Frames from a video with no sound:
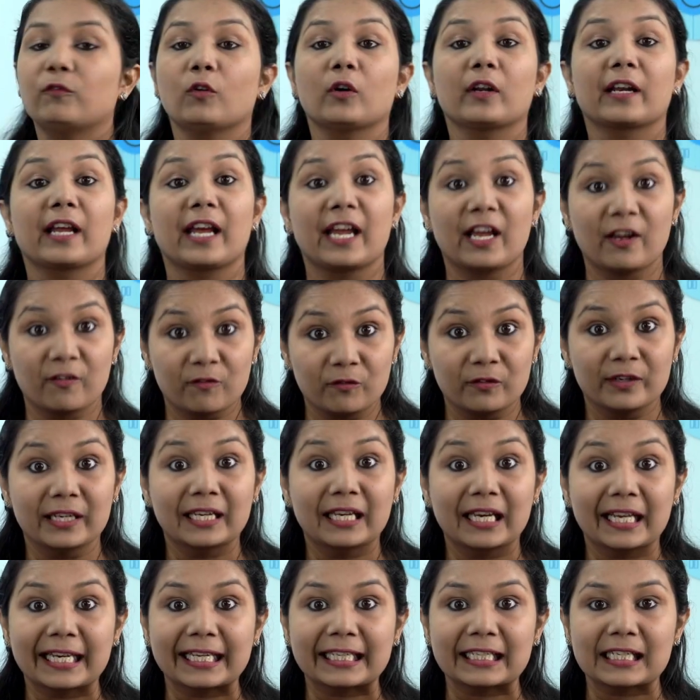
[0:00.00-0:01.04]
for every
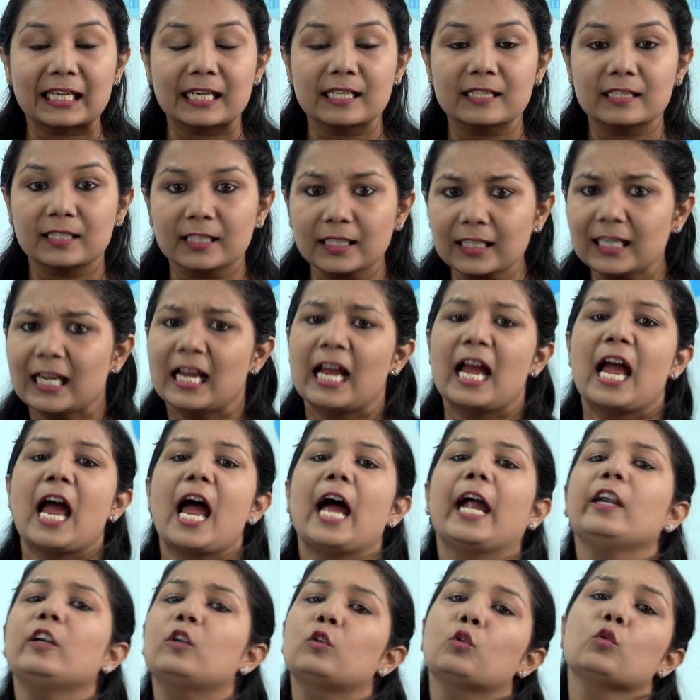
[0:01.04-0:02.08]
correct answer
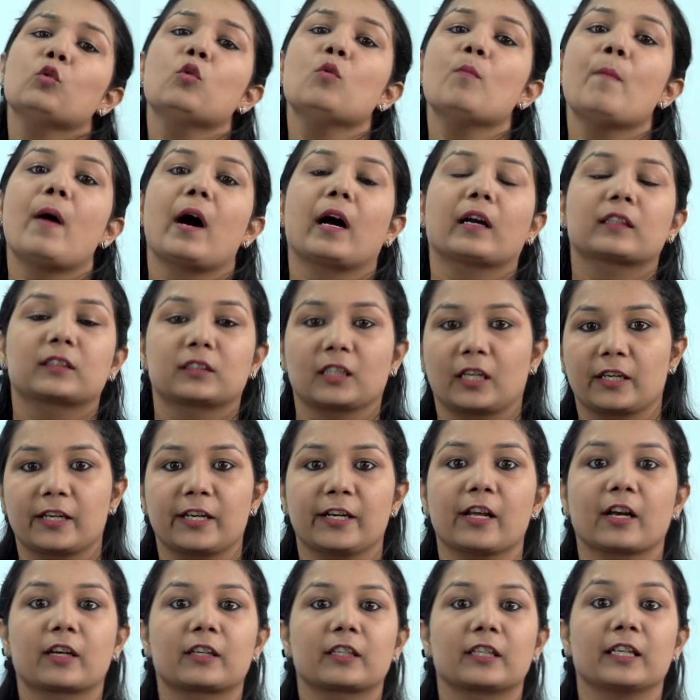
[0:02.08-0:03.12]
and 2 marks are
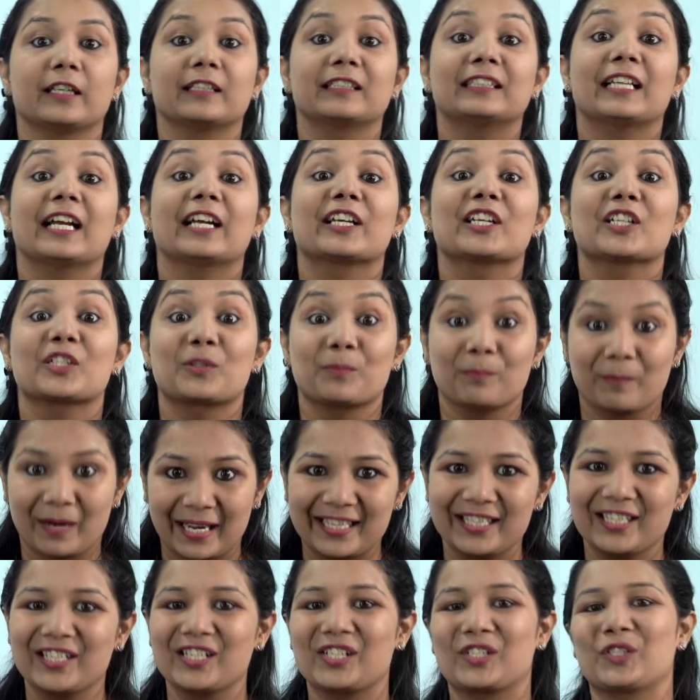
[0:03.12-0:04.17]
deducted, that is
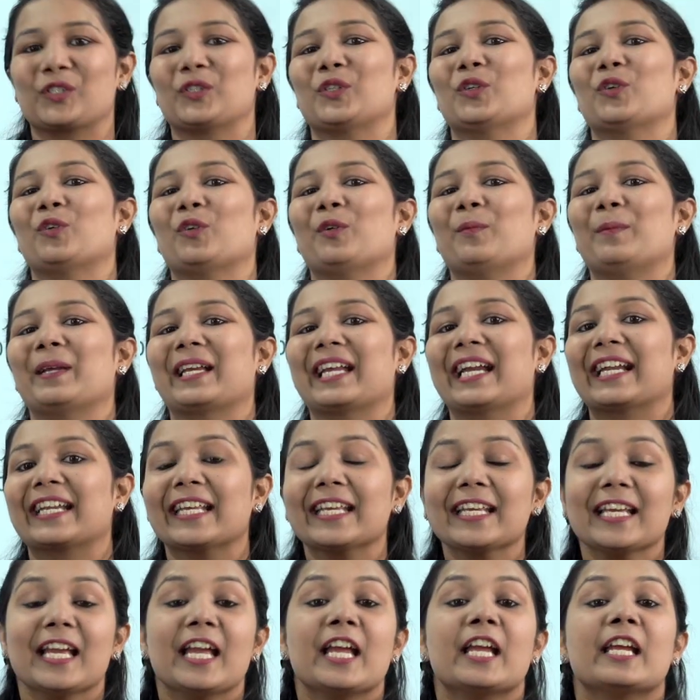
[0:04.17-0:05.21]
minus 2 you will be
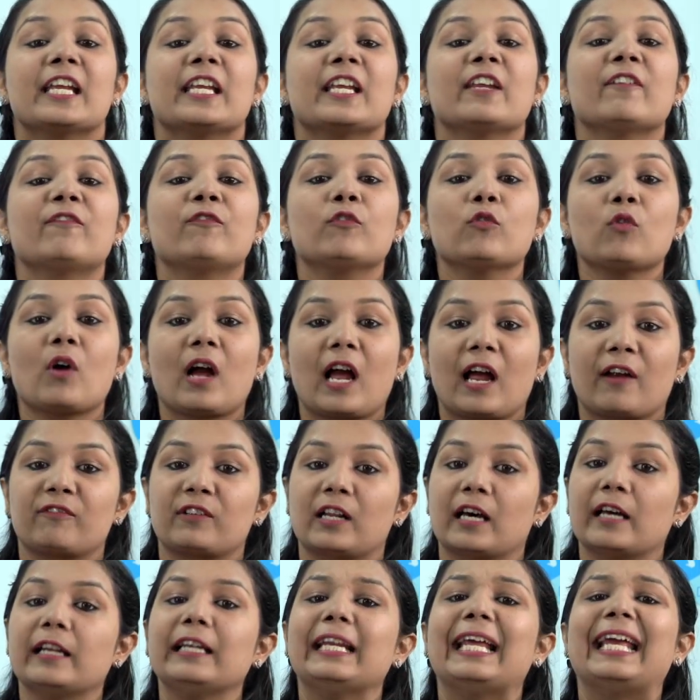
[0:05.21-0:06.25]
getting if you have
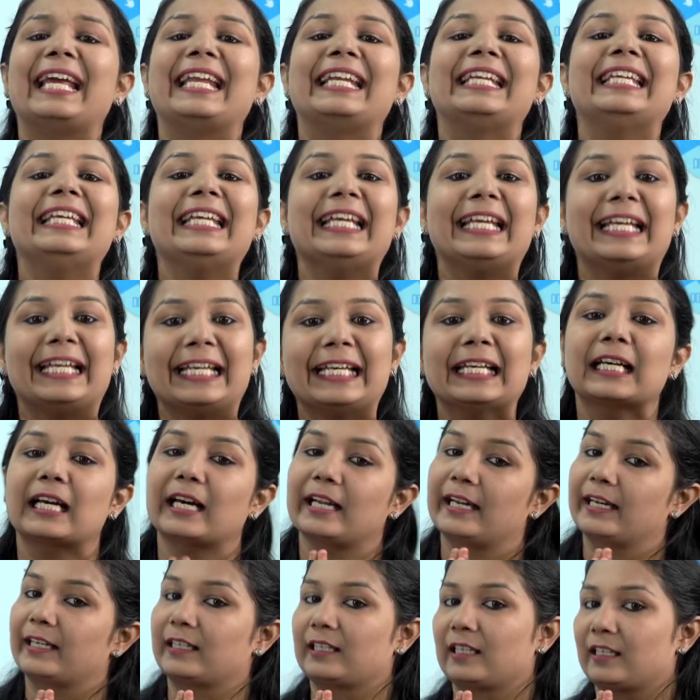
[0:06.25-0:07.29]
done any
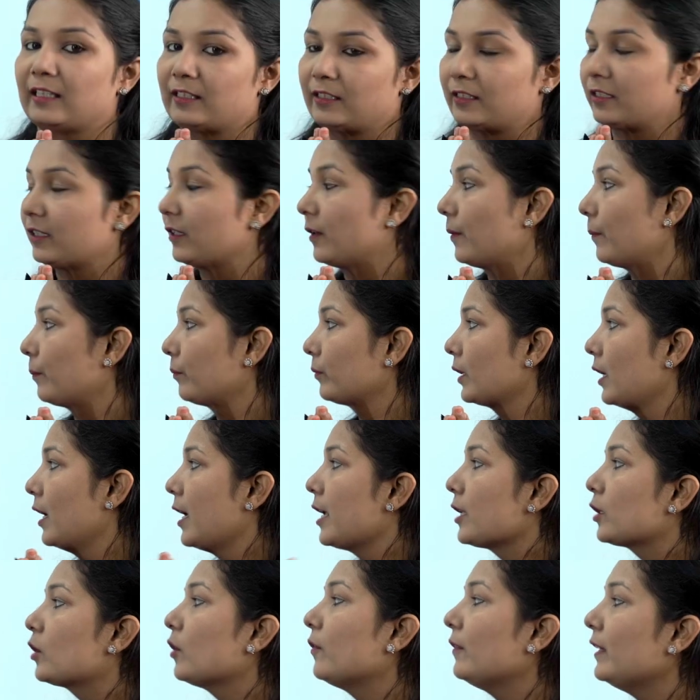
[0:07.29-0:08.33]
incorrect answer.
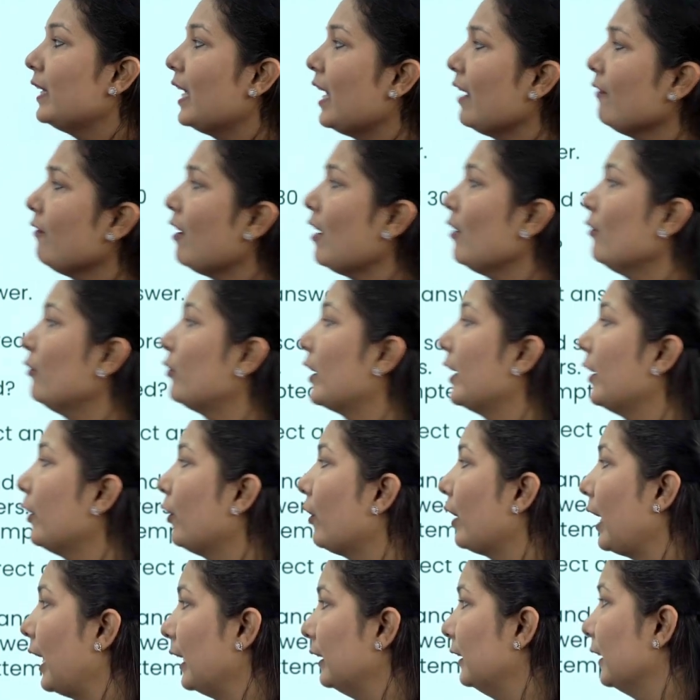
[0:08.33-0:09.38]
So we have our friend
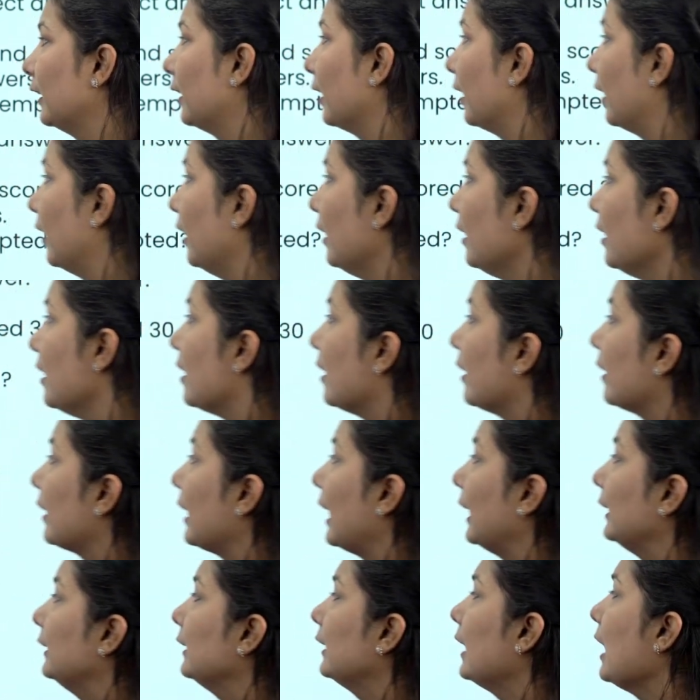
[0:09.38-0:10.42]
Radhika.
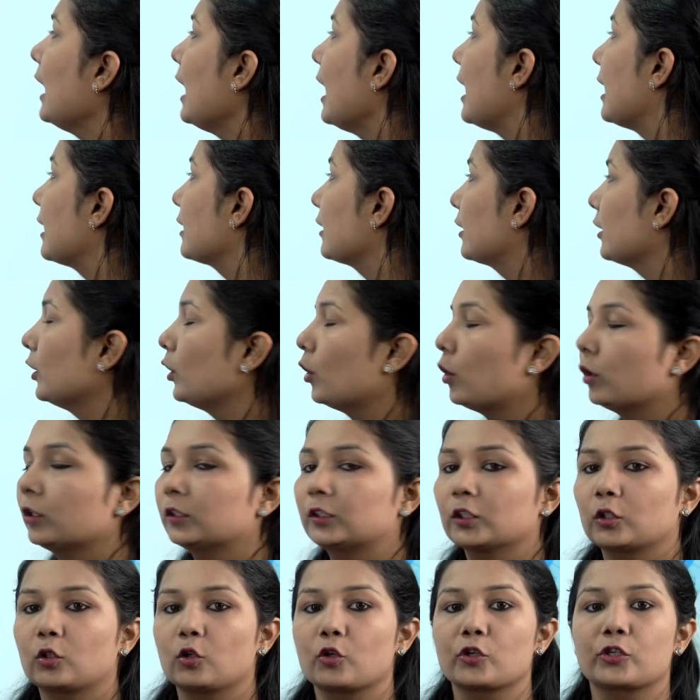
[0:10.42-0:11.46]
Radhika answered all
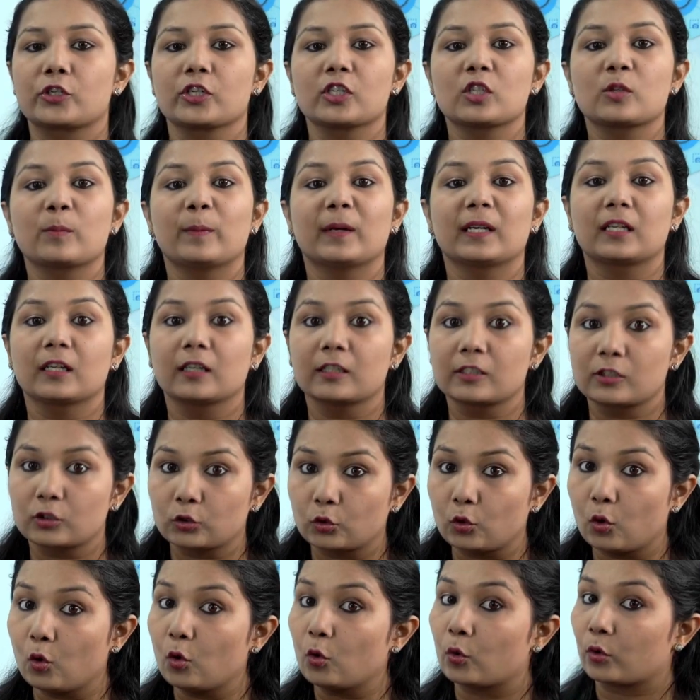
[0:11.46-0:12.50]
the questions, but her
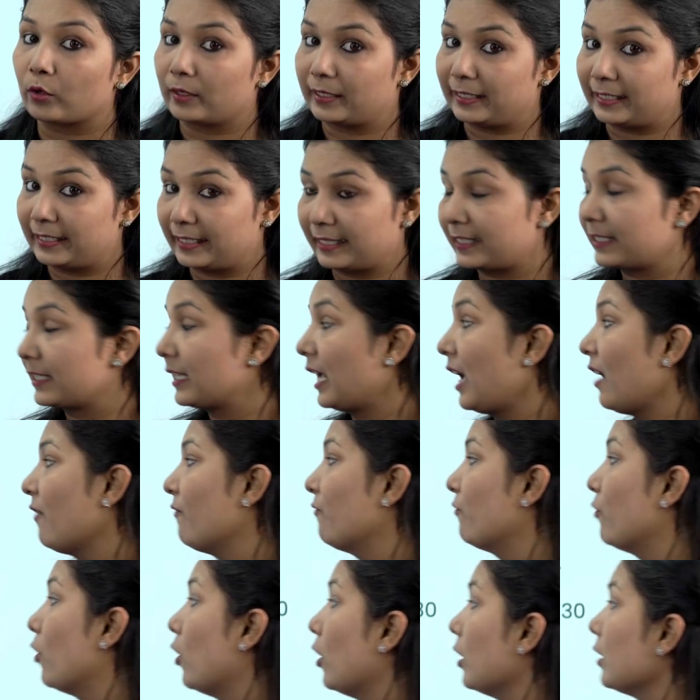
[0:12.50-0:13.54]
score in
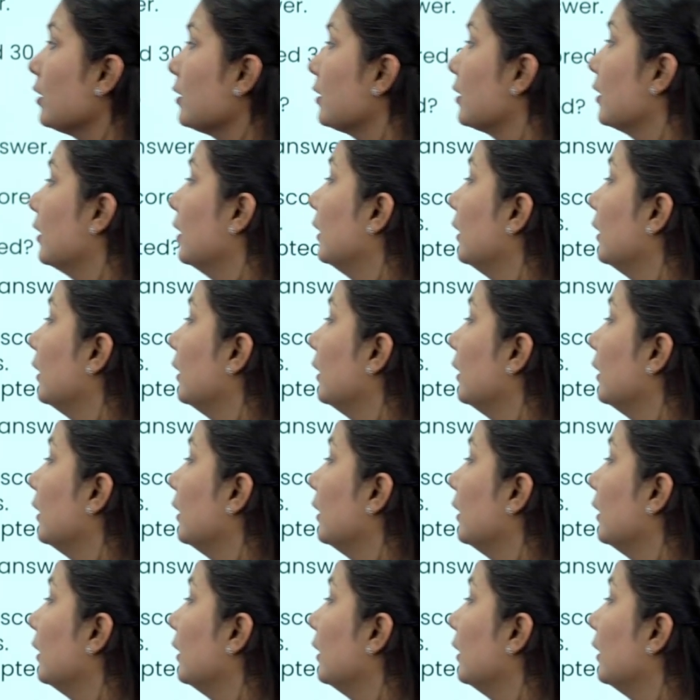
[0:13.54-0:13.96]
exam was